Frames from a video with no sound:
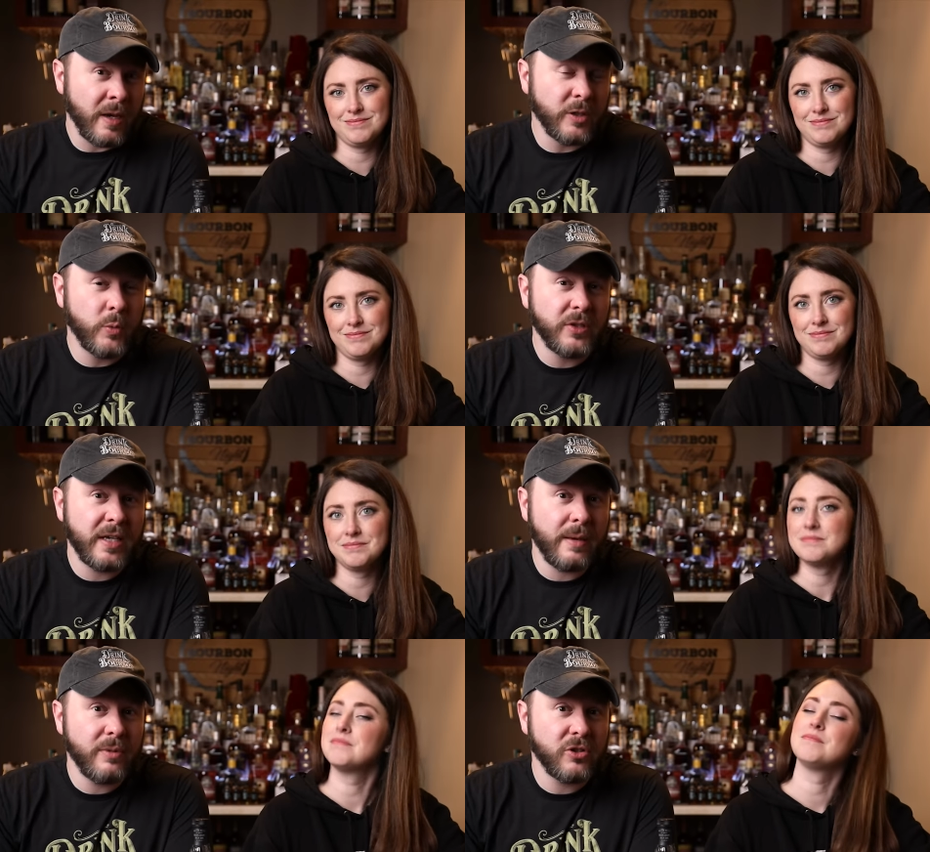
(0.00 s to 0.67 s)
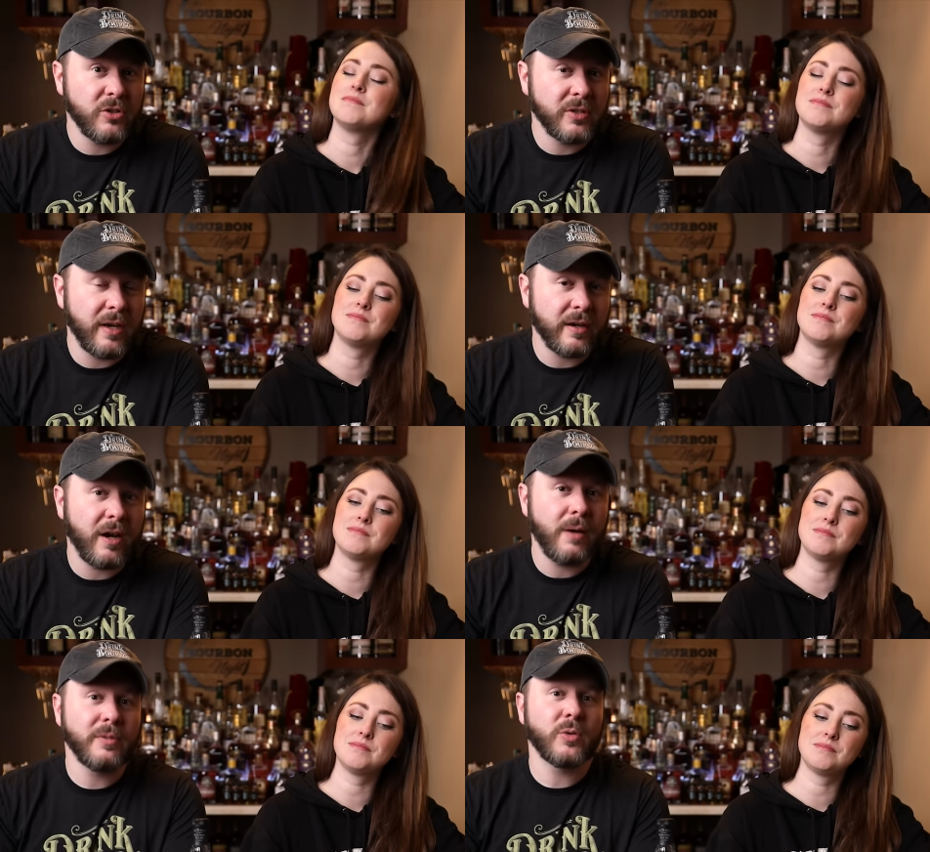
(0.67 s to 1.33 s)
Speaker 1: It's whiskey ambitions
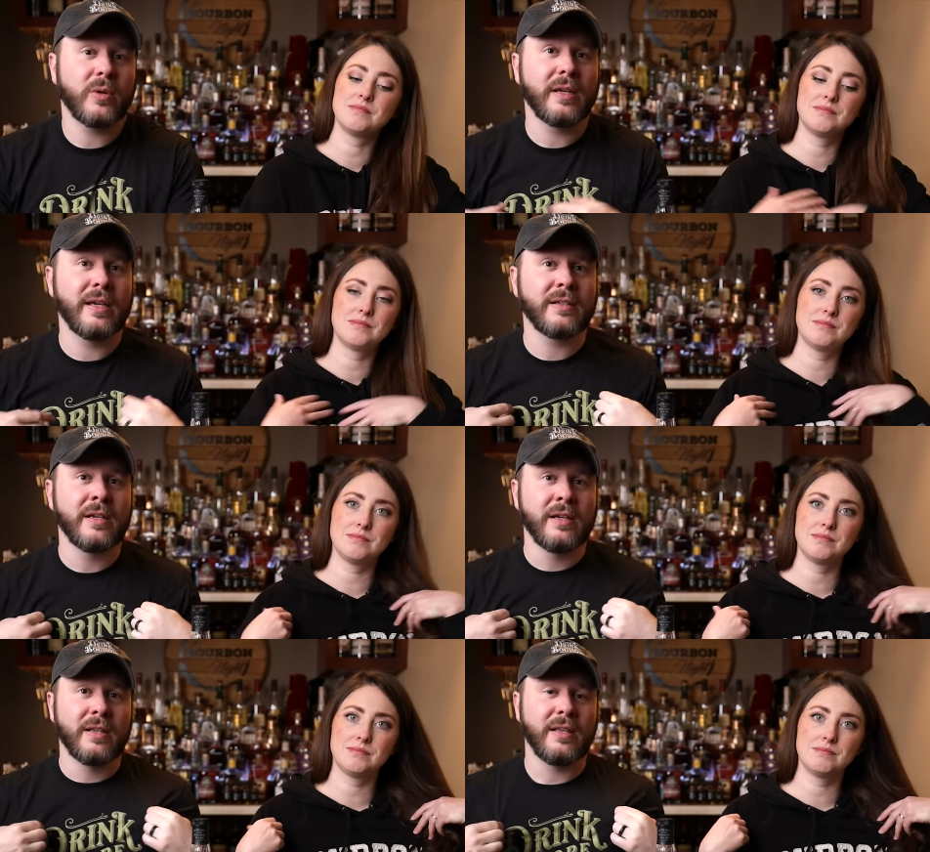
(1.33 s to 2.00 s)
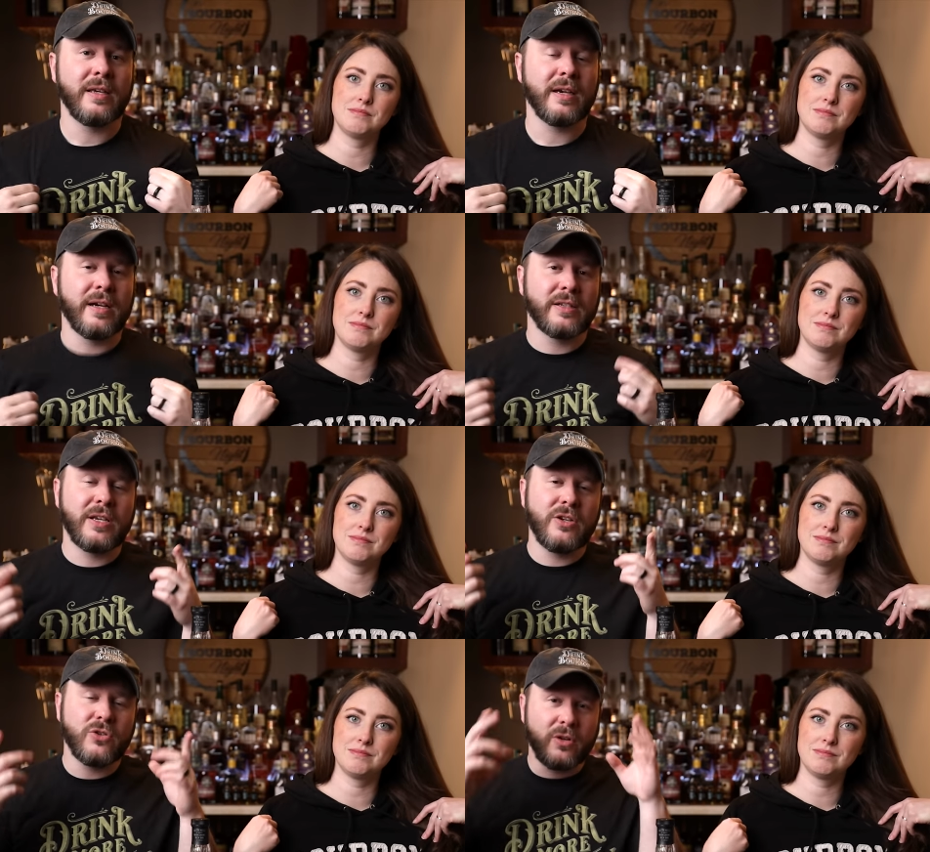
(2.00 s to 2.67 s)
dot com. It's where you can get the uh,
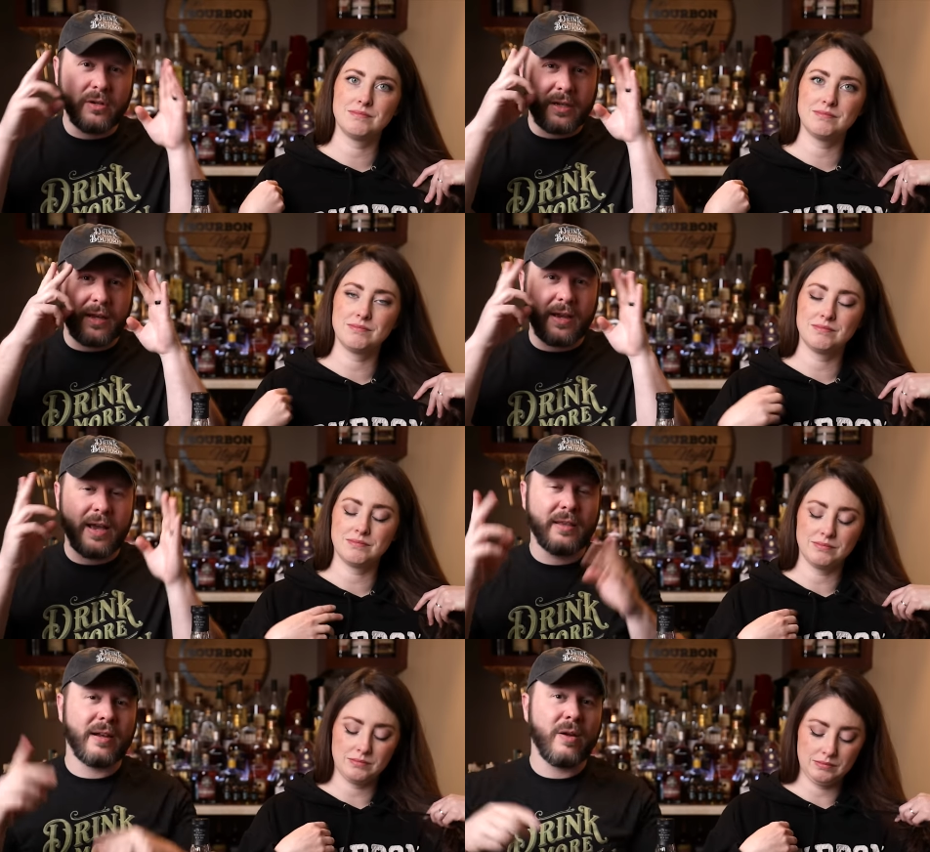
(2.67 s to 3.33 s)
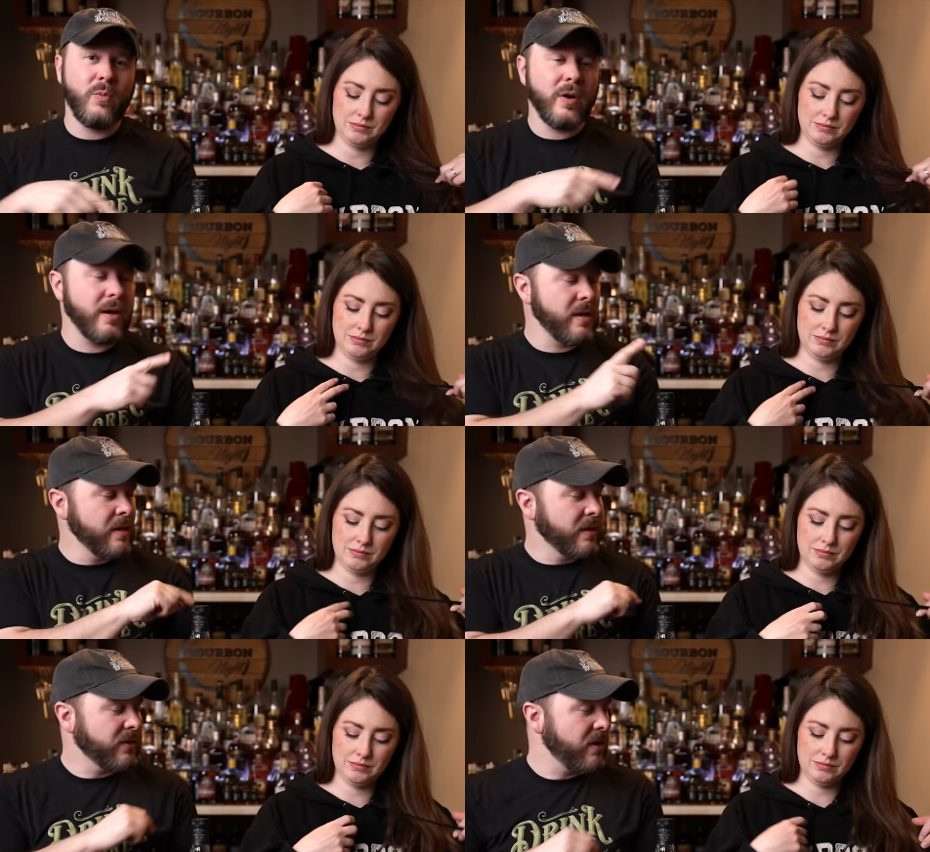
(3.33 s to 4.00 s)
t-shirt and hat that I'm wearing.
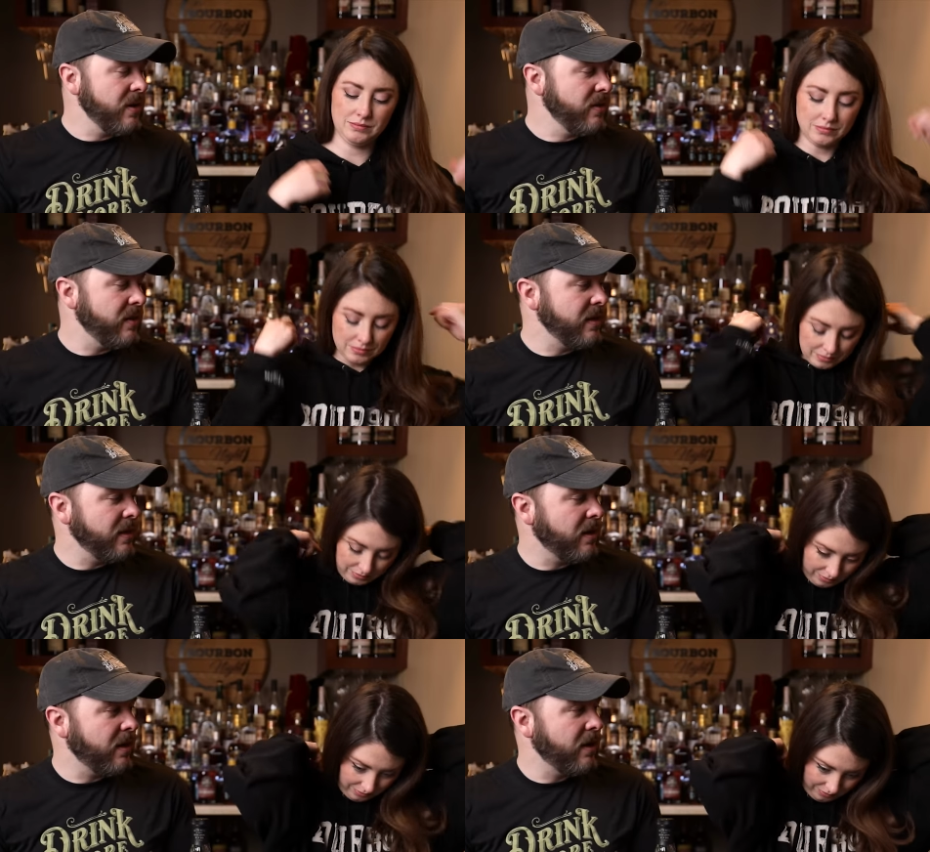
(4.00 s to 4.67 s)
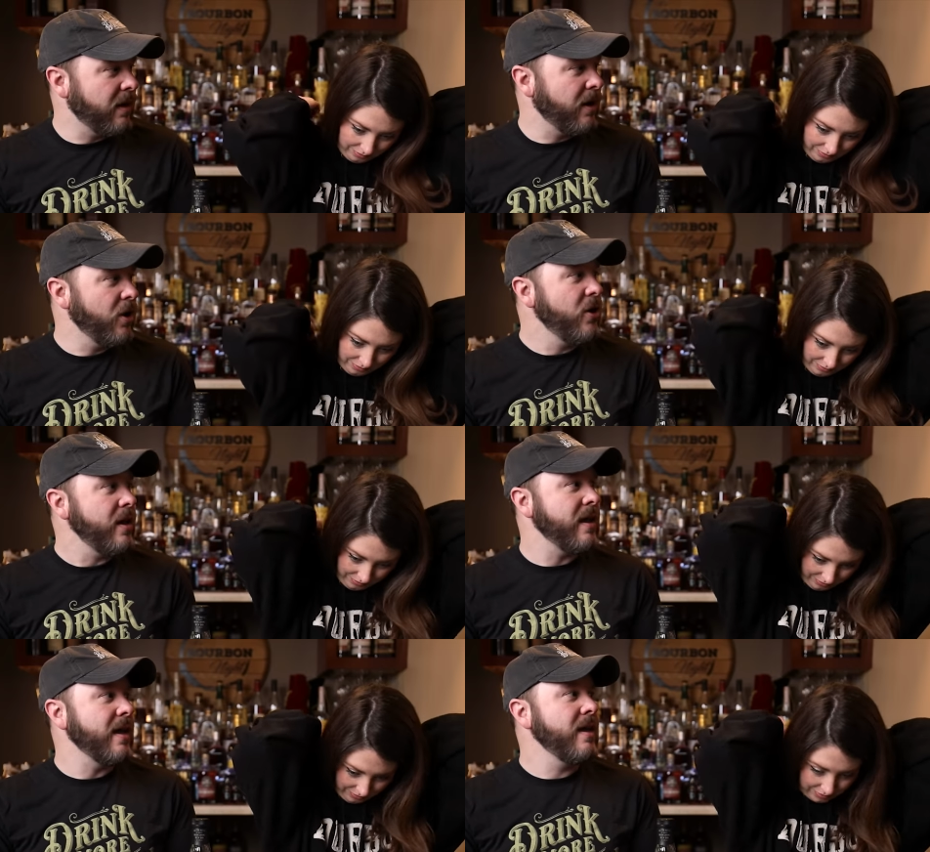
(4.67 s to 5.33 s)
Sarah, the uh,
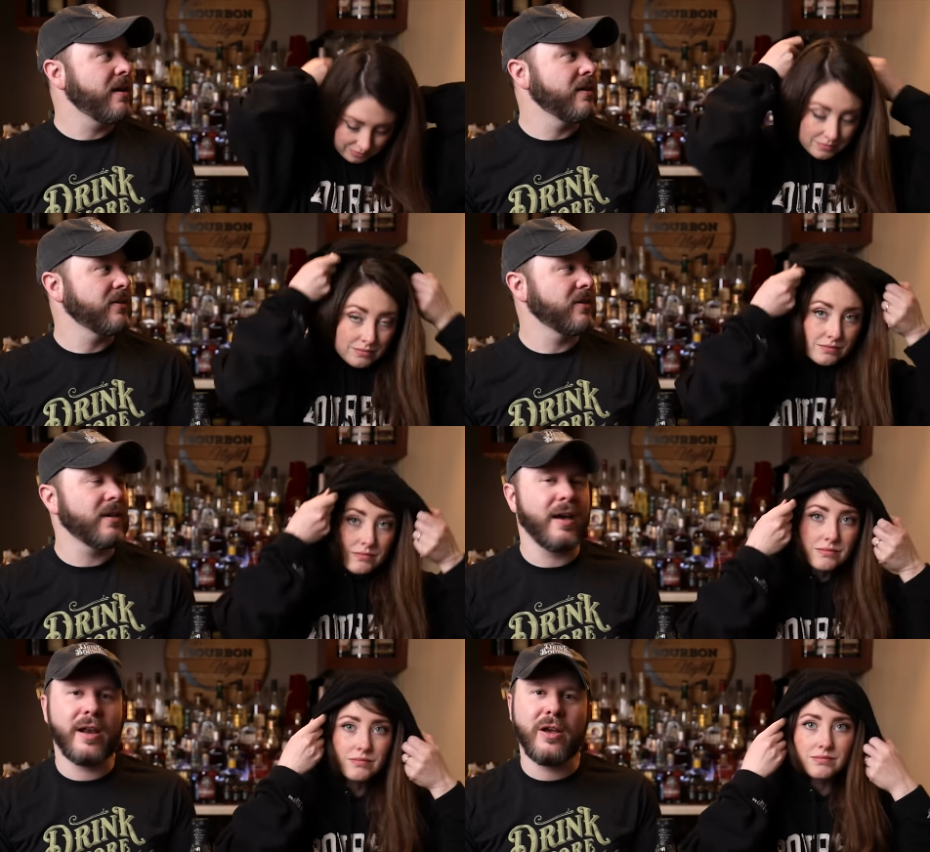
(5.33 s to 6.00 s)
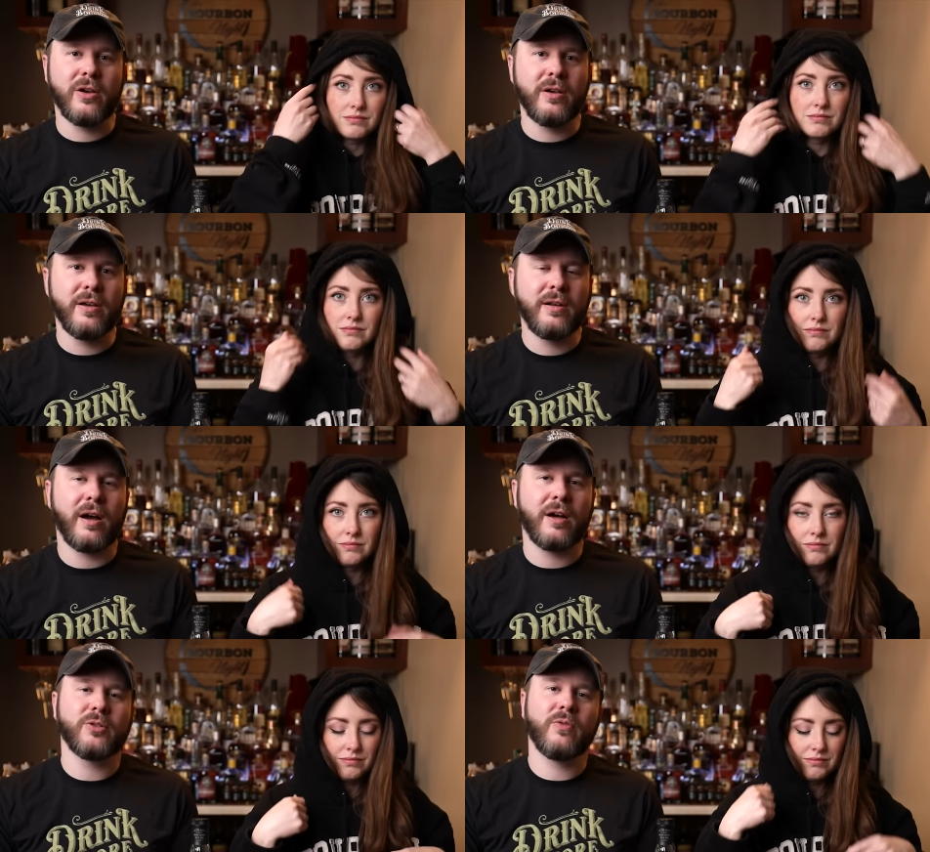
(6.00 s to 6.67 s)
hoodie, because it's got a
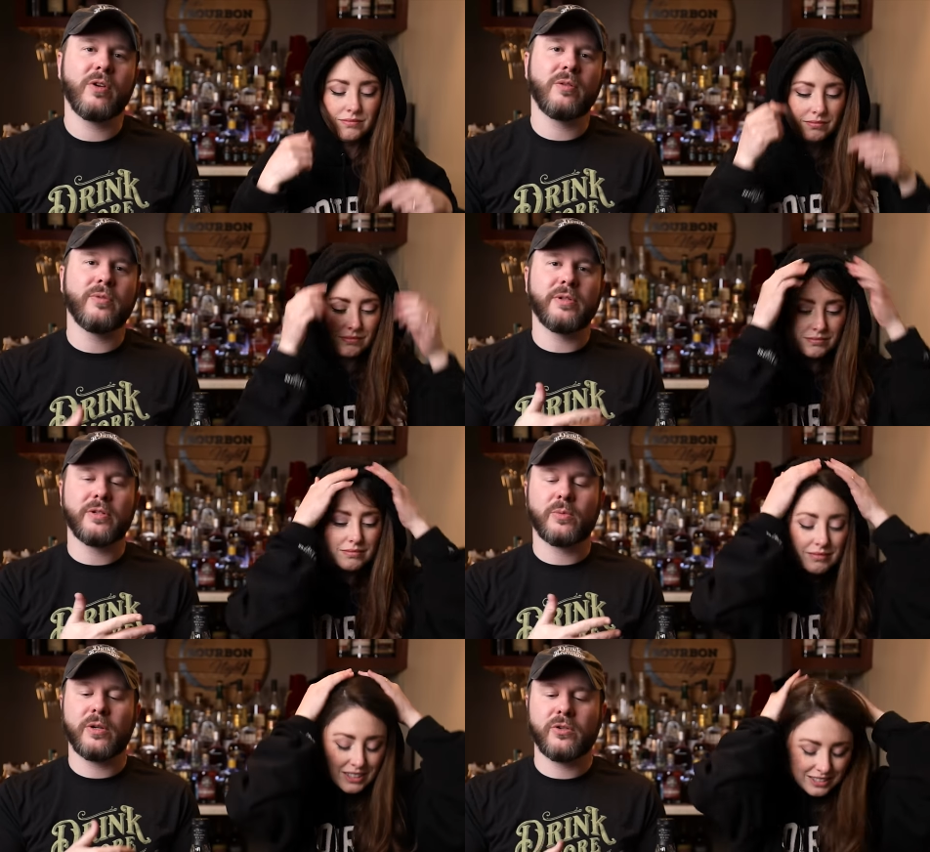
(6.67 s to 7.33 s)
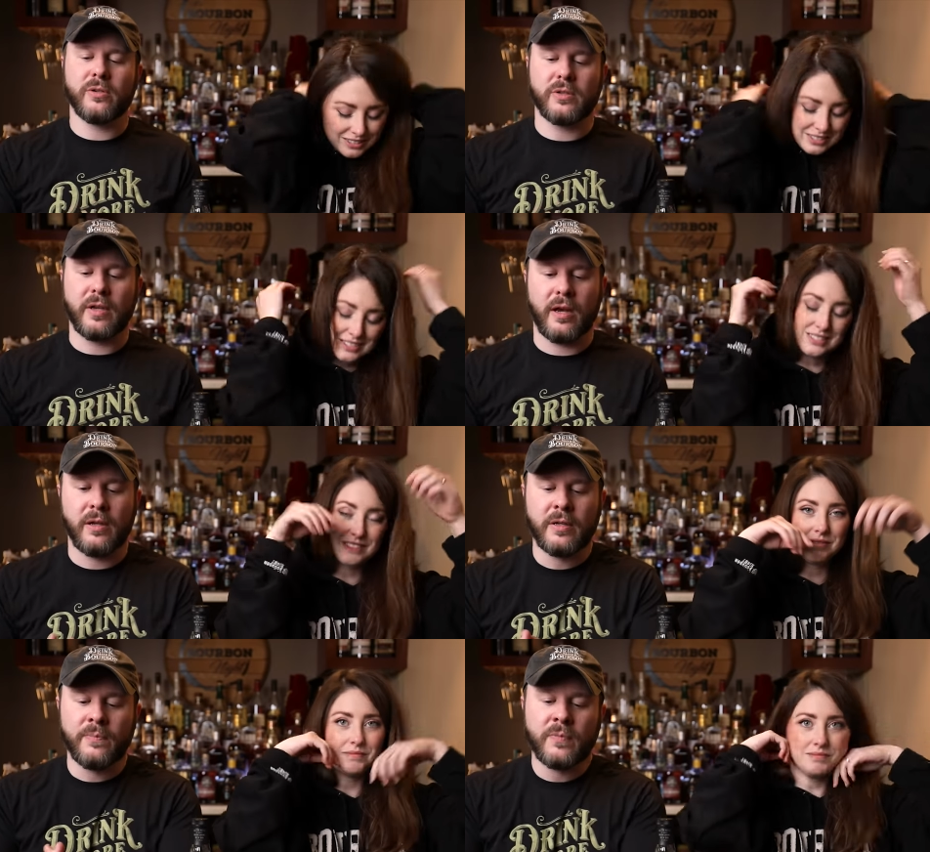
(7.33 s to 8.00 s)
hood, also available in a sweatshirt style